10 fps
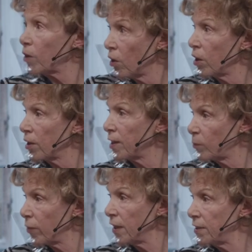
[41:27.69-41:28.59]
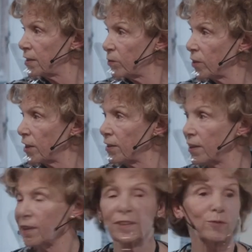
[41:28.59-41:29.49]
art and painting, but I
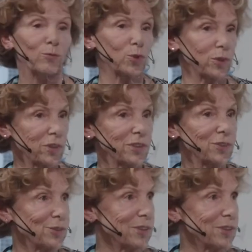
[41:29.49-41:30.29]
think it's important also to